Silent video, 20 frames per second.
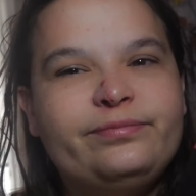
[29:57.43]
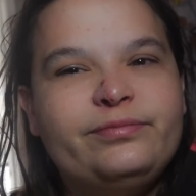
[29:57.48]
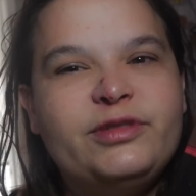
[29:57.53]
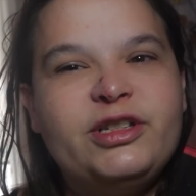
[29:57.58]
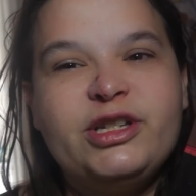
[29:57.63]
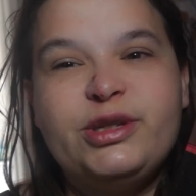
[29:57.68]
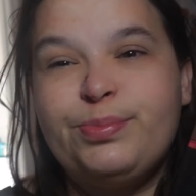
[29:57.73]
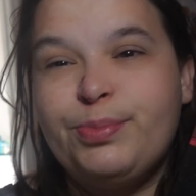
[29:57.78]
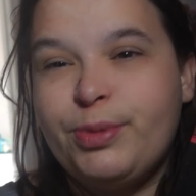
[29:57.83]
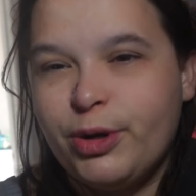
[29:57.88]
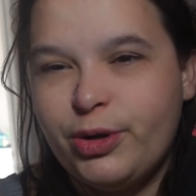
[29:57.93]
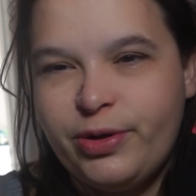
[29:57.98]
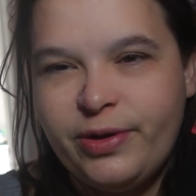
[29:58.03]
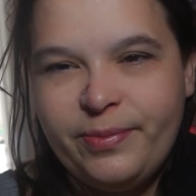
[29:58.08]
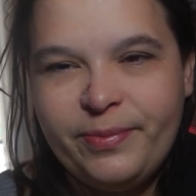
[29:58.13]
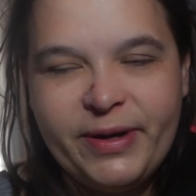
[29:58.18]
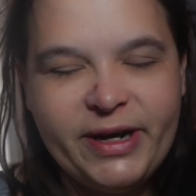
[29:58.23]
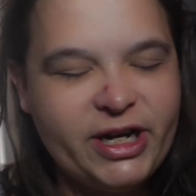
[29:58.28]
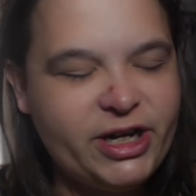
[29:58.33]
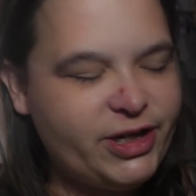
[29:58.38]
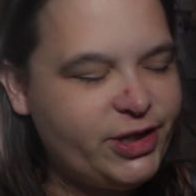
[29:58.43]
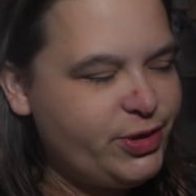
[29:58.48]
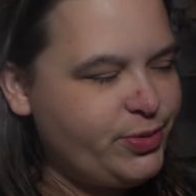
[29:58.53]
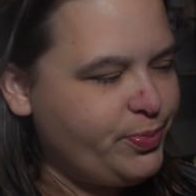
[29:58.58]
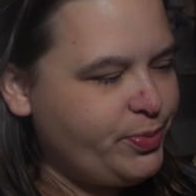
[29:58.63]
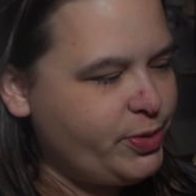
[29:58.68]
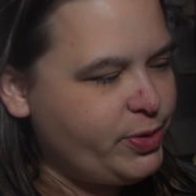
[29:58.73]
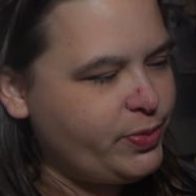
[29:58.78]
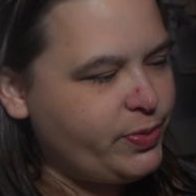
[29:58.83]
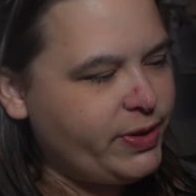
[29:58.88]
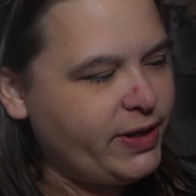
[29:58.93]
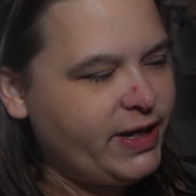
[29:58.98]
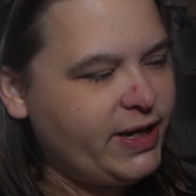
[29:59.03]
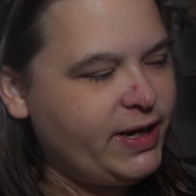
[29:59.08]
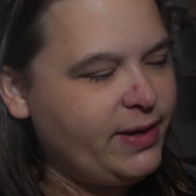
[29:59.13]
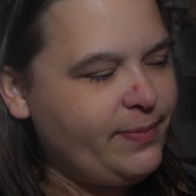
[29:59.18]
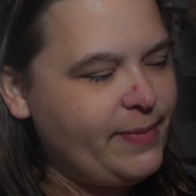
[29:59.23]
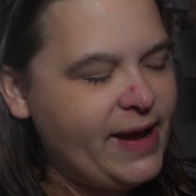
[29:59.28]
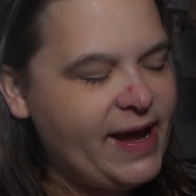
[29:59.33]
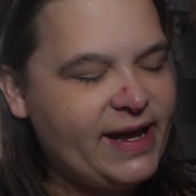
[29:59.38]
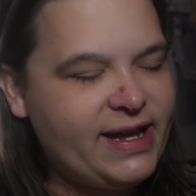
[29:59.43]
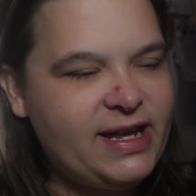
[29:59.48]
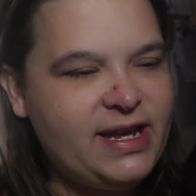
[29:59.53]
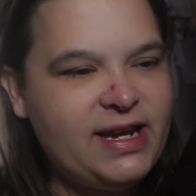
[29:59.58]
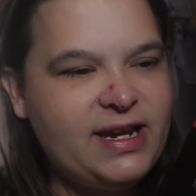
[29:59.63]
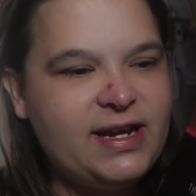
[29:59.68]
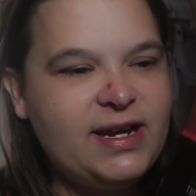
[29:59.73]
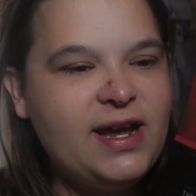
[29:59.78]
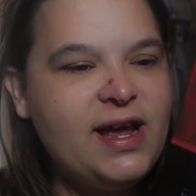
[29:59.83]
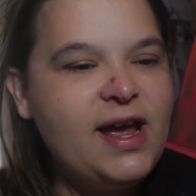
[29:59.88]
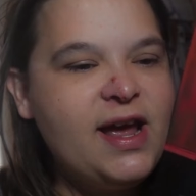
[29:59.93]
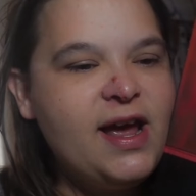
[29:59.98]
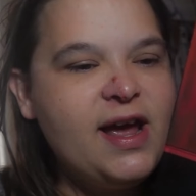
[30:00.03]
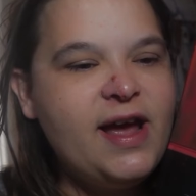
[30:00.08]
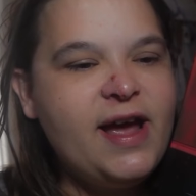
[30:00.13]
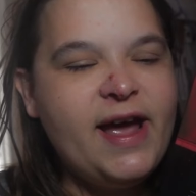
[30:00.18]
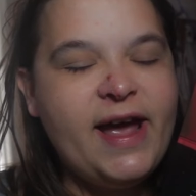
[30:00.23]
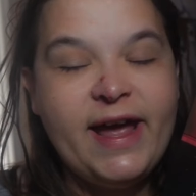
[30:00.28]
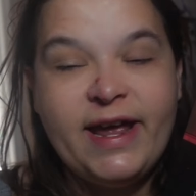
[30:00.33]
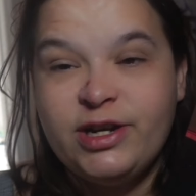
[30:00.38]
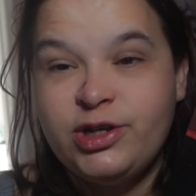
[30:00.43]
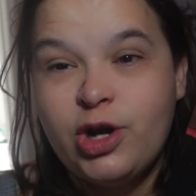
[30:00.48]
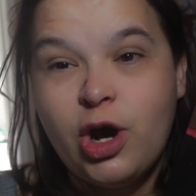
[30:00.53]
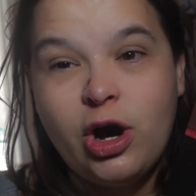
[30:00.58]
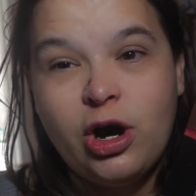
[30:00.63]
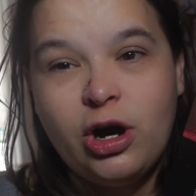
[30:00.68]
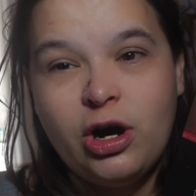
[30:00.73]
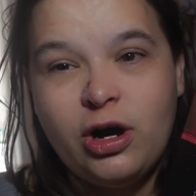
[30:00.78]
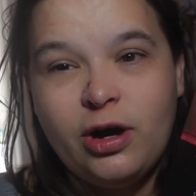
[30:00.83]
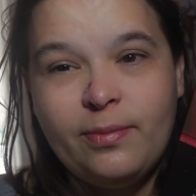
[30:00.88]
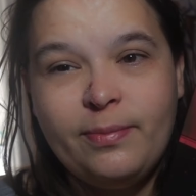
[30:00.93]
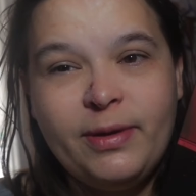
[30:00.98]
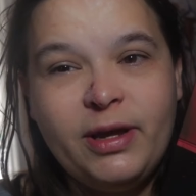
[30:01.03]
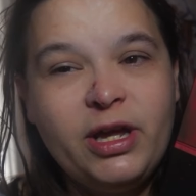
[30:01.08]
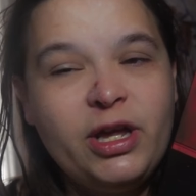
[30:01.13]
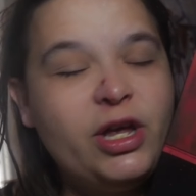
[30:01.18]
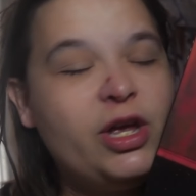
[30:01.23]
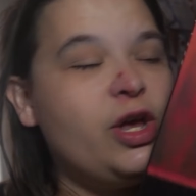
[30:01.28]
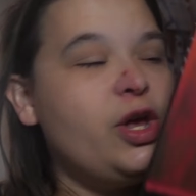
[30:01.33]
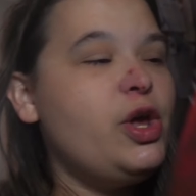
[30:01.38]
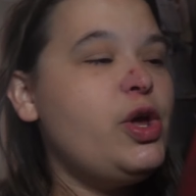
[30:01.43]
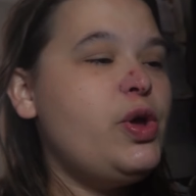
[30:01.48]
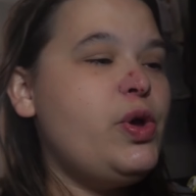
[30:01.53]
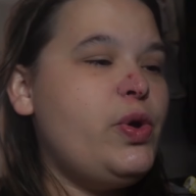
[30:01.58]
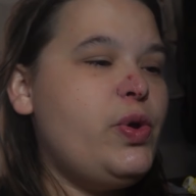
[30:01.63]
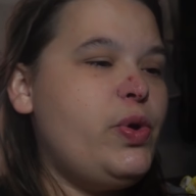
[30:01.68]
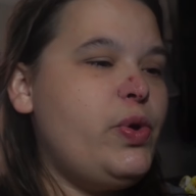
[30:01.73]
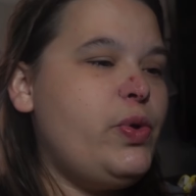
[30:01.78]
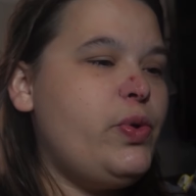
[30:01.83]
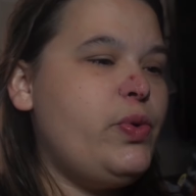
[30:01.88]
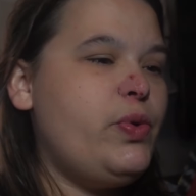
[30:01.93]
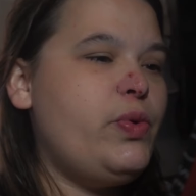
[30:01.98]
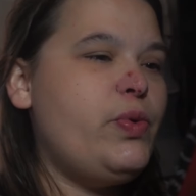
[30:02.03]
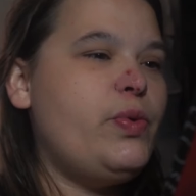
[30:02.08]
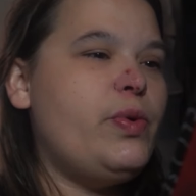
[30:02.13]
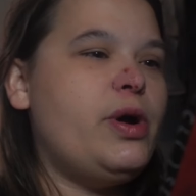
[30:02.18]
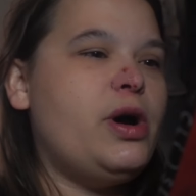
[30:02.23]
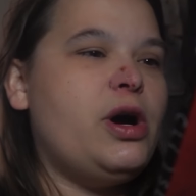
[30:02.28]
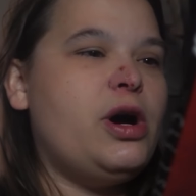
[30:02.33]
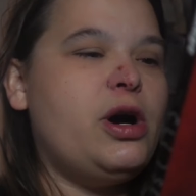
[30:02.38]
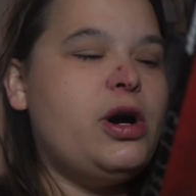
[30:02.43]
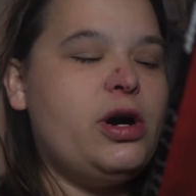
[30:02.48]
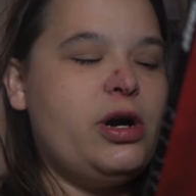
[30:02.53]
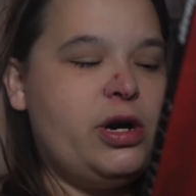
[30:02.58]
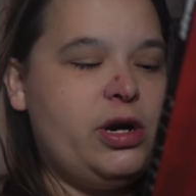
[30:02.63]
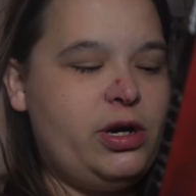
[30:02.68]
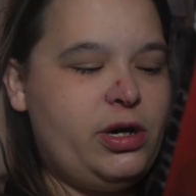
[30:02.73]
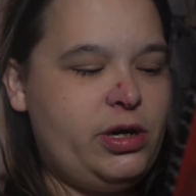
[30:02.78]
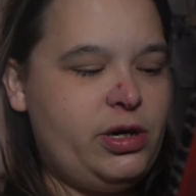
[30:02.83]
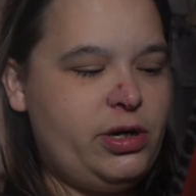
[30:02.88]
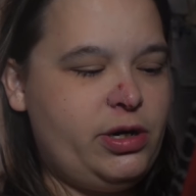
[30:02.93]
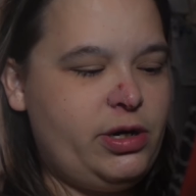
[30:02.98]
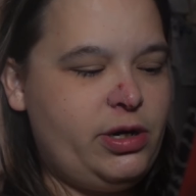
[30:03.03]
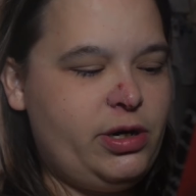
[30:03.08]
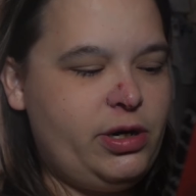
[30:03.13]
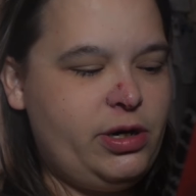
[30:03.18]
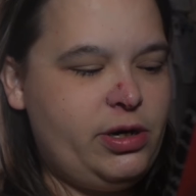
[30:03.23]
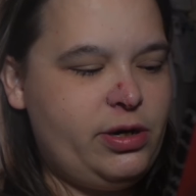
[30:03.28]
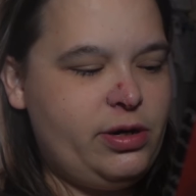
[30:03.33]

this broken marriage between Maggie and Tom, who are